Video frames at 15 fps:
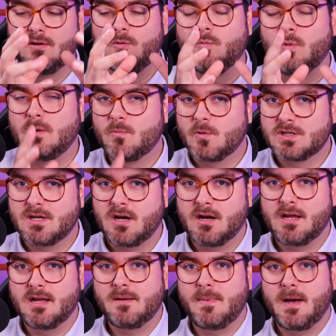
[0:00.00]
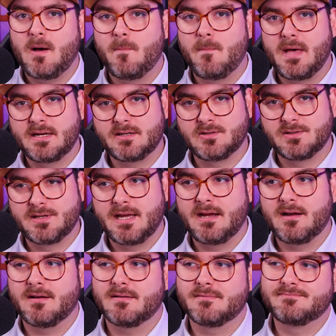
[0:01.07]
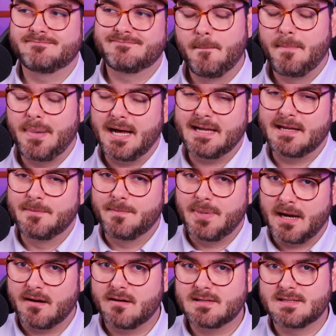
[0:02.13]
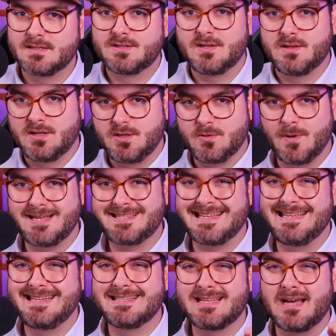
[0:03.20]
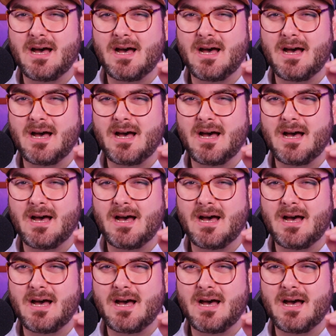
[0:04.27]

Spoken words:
When we're talking about medical care, by comparison to the US, it is